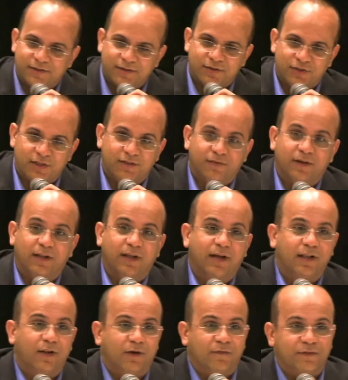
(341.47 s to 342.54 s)
is the Chief
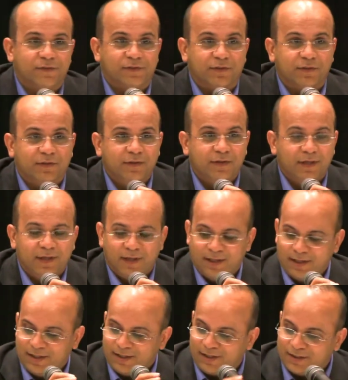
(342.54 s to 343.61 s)
Halal Officer,
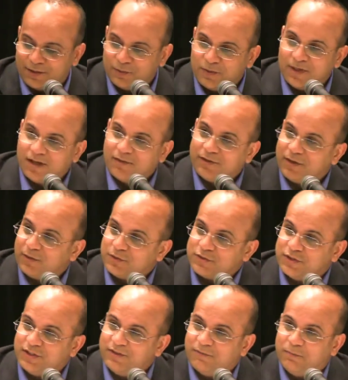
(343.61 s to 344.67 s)
and then we have
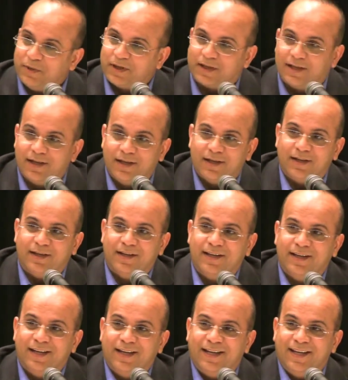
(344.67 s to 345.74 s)
now Chief Big
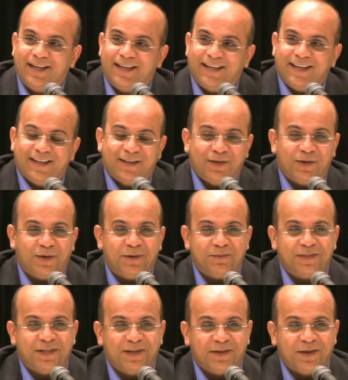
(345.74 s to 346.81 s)
Kid. You know,
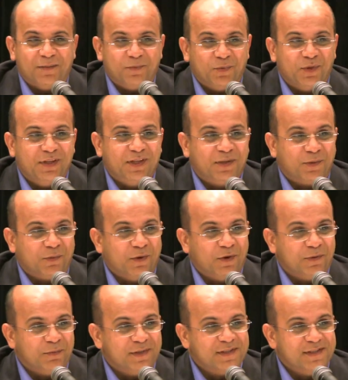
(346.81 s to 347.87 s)
I'm telling you, I'm really in the
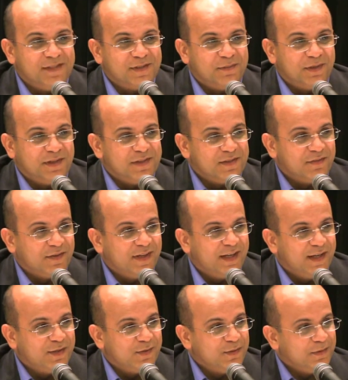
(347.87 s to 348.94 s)
wrong business, because if
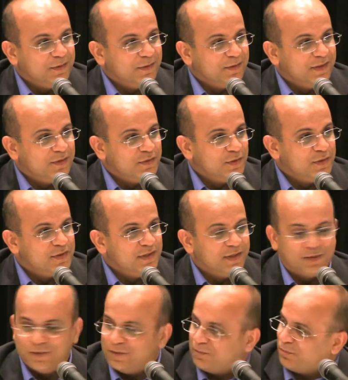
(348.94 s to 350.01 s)
I had to
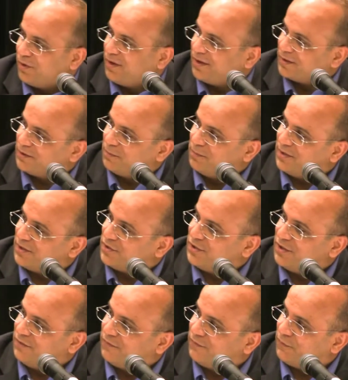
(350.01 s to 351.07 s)
associate with the product, I'd be a
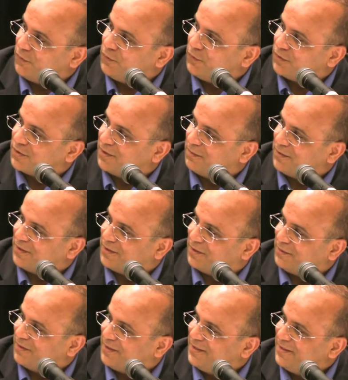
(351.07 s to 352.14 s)
Chief Fruit or
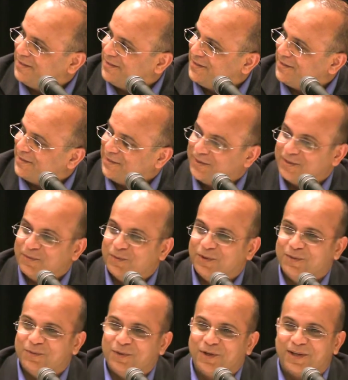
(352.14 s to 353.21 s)
something. Right? That
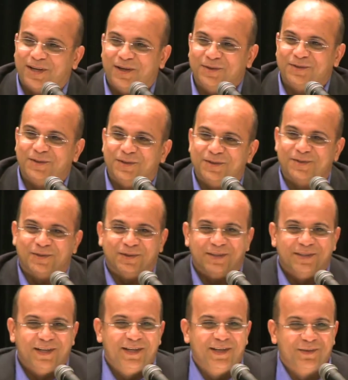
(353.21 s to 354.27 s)
wouldn't work out good, so
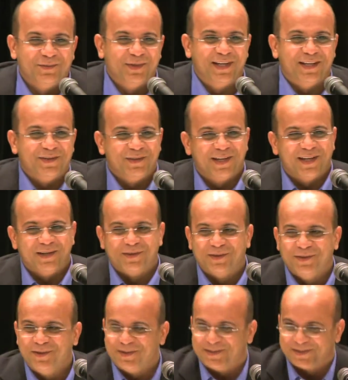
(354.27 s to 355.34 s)
Adnan, we got
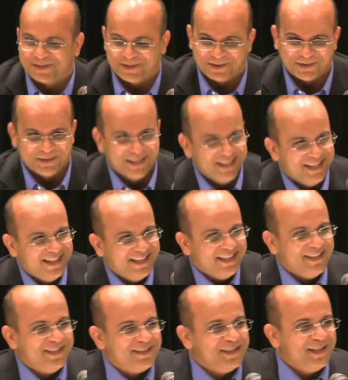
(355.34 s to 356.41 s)
it good. So,
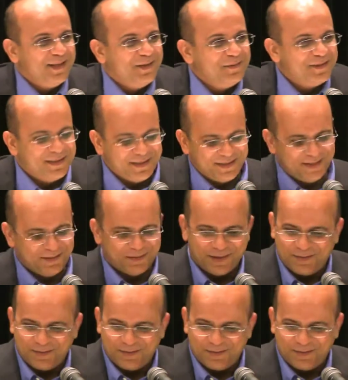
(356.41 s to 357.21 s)
this AMCC,